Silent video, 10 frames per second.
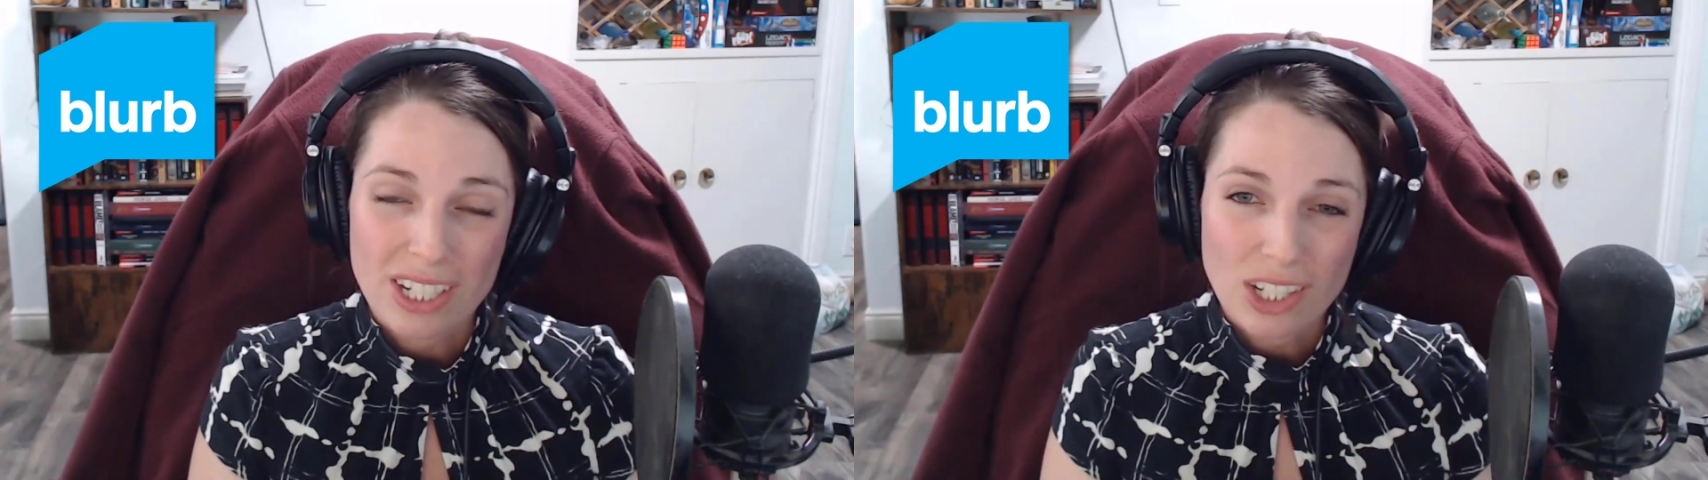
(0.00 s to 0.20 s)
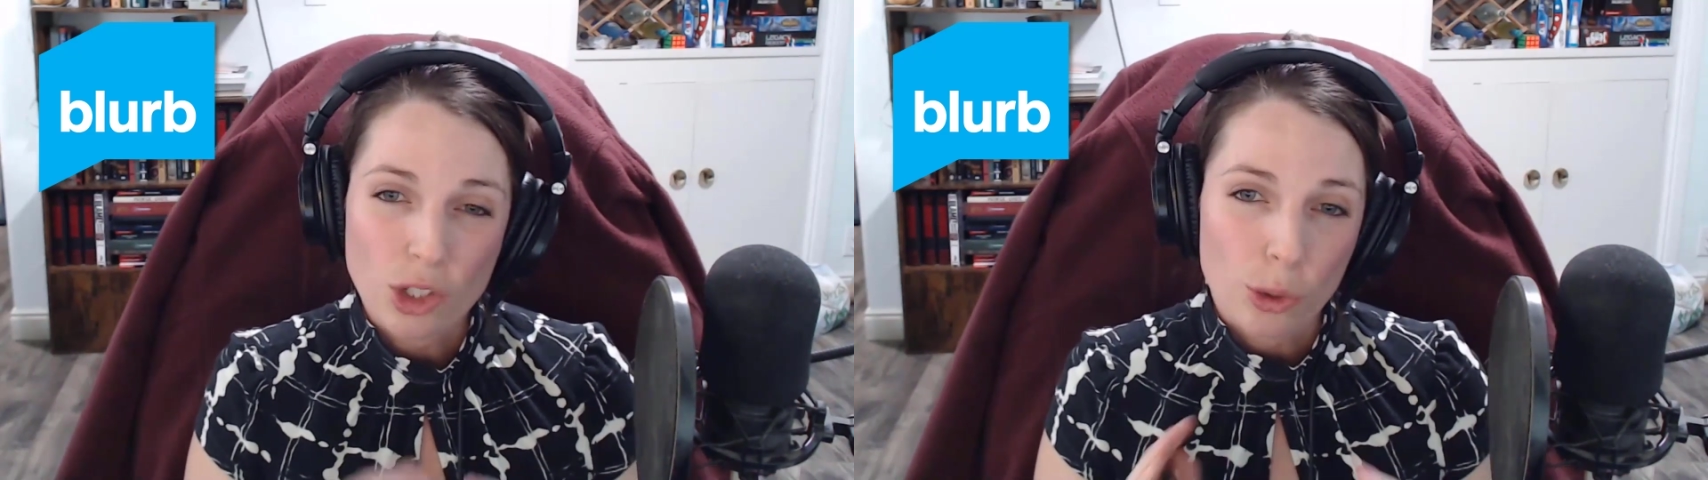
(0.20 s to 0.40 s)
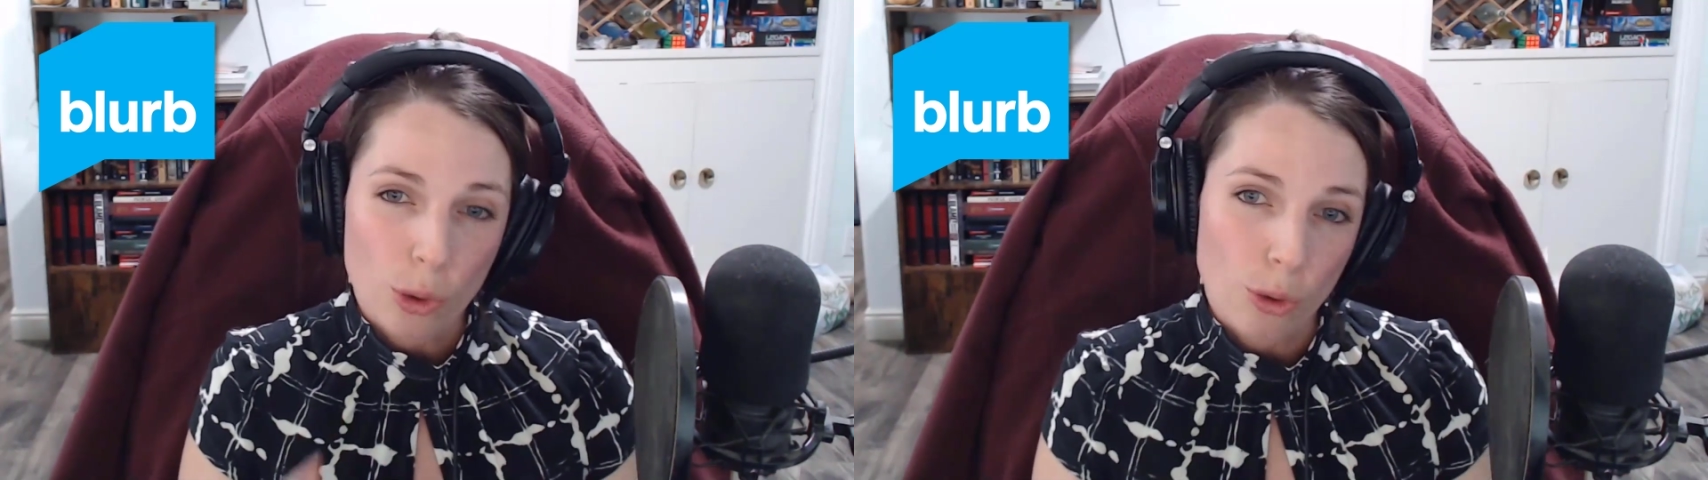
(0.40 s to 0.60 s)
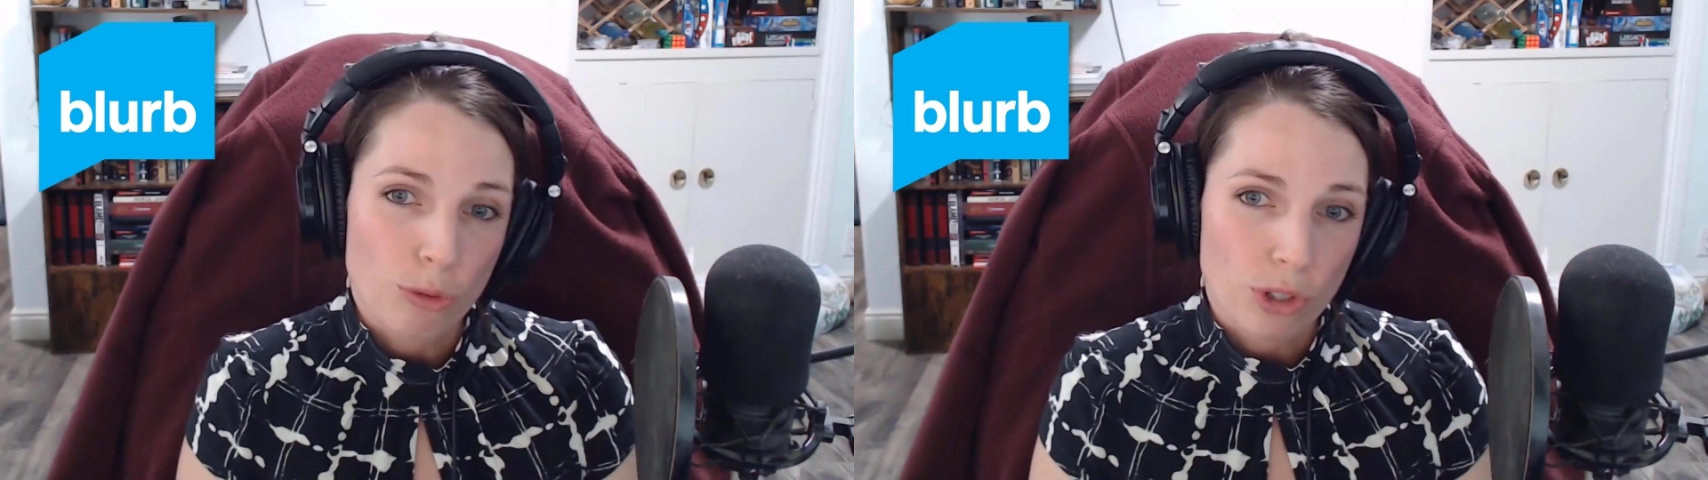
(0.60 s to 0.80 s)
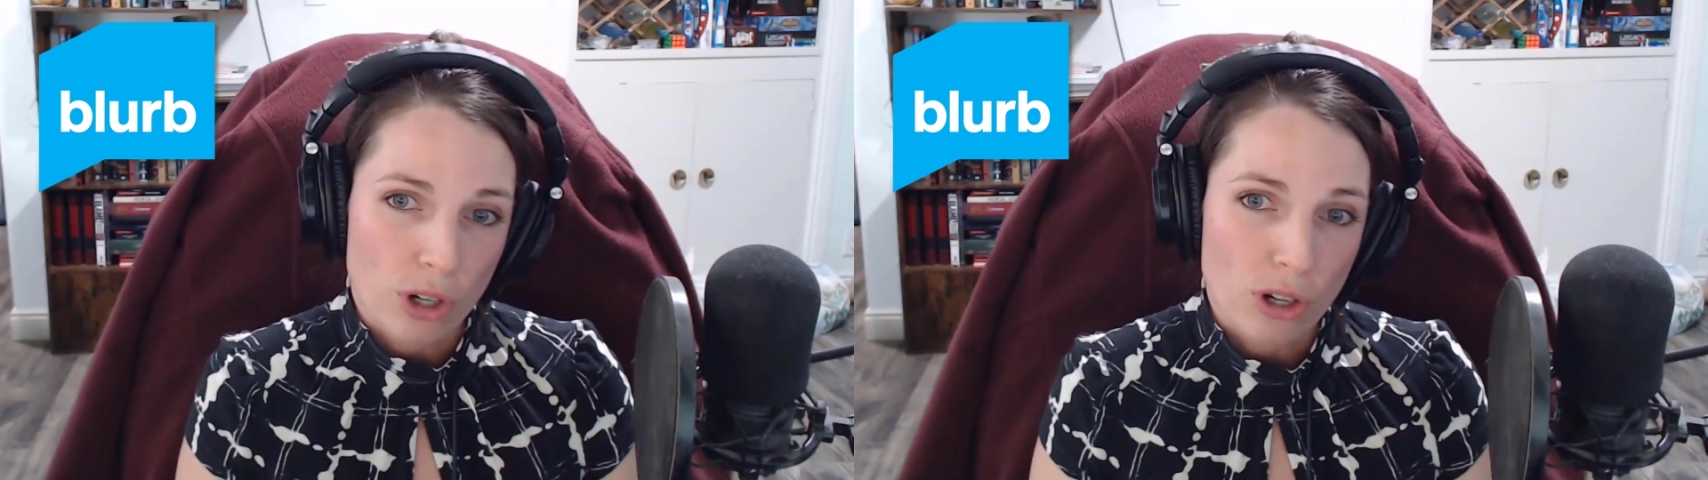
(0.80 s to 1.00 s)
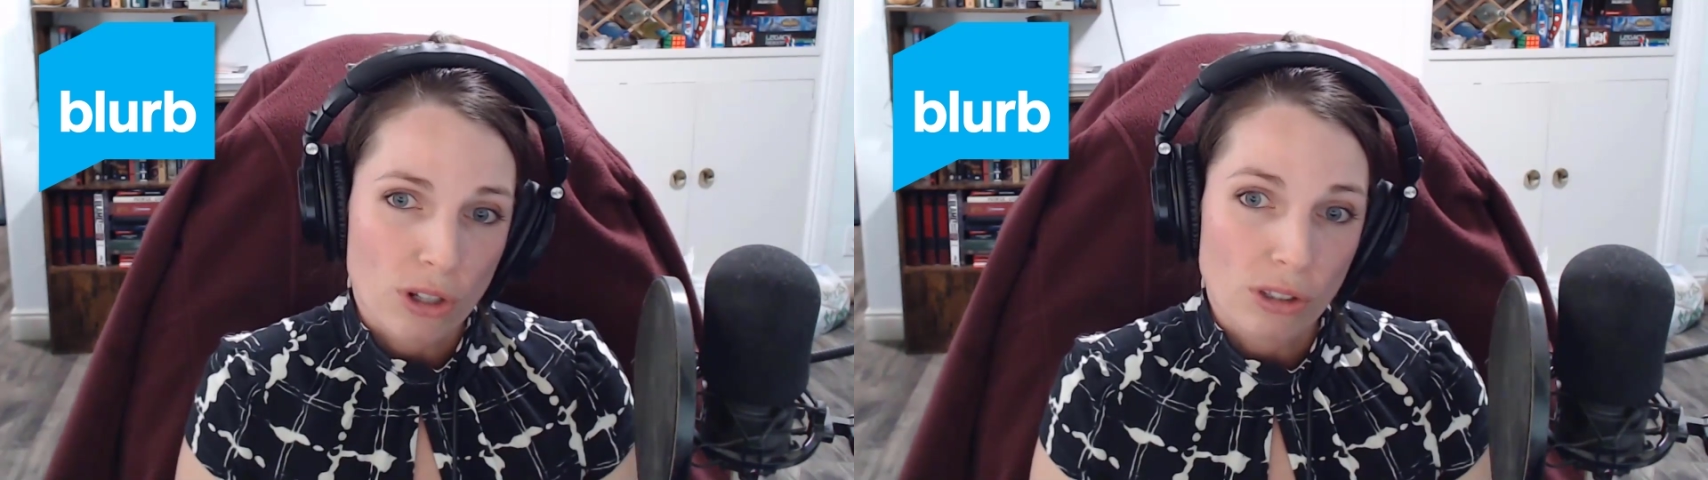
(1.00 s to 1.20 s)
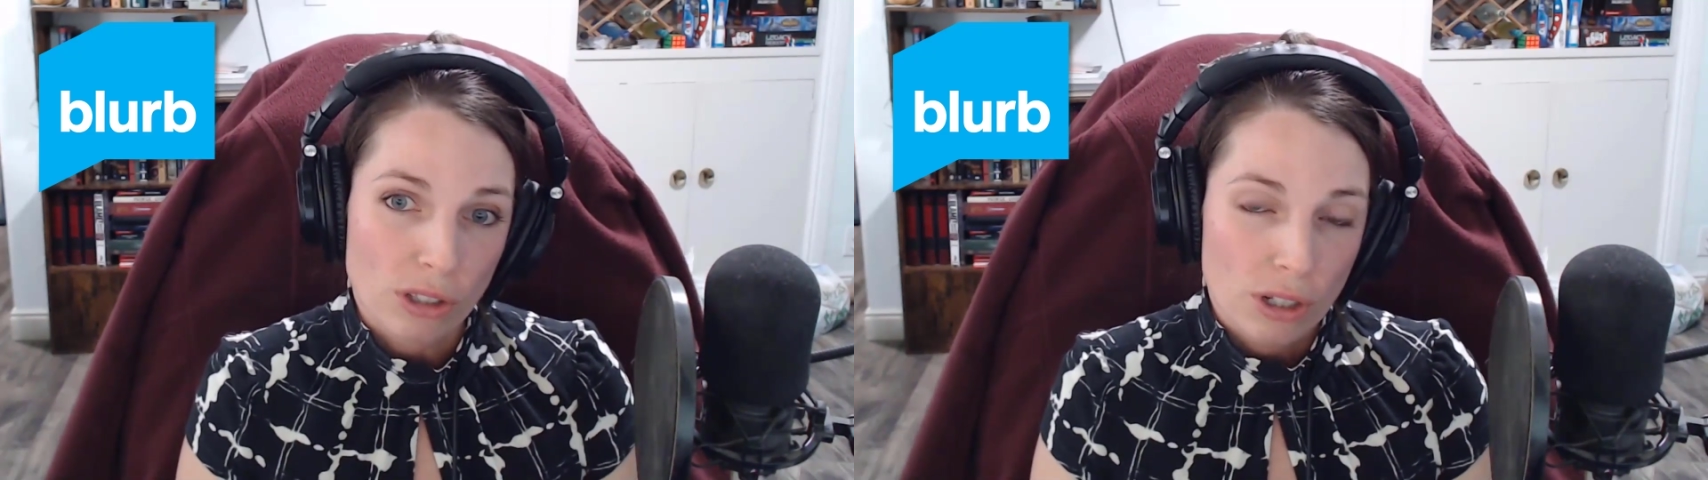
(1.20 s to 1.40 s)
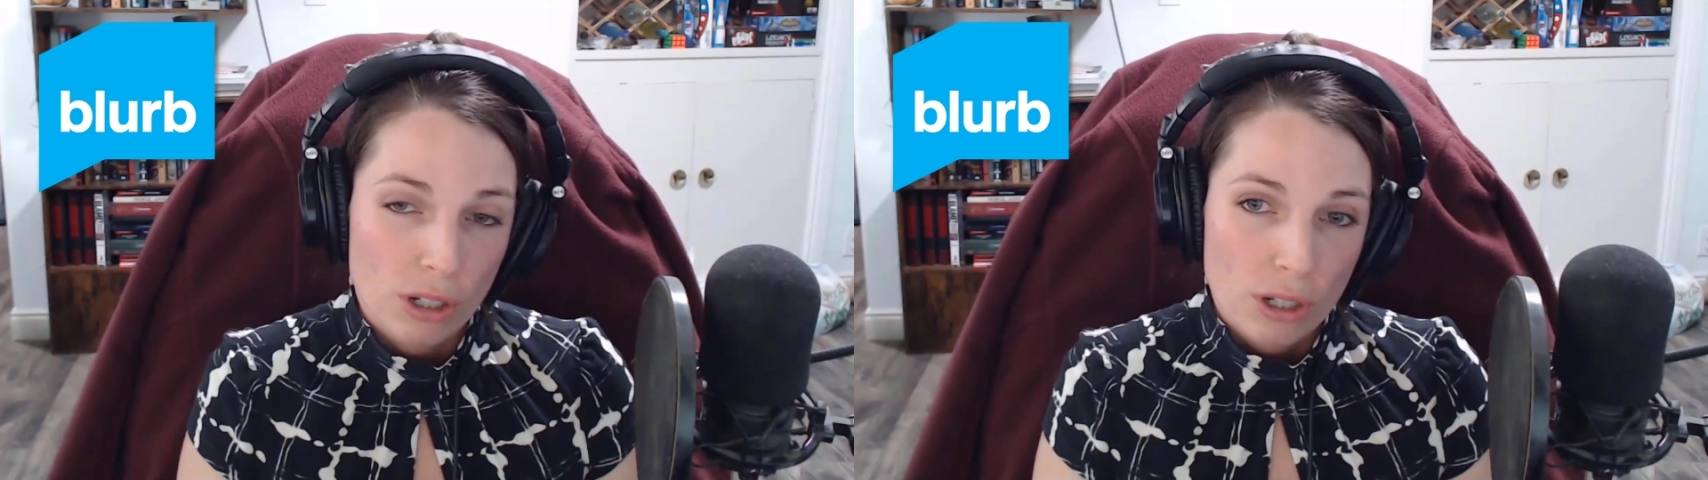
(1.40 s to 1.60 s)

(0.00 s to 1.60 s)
in your overall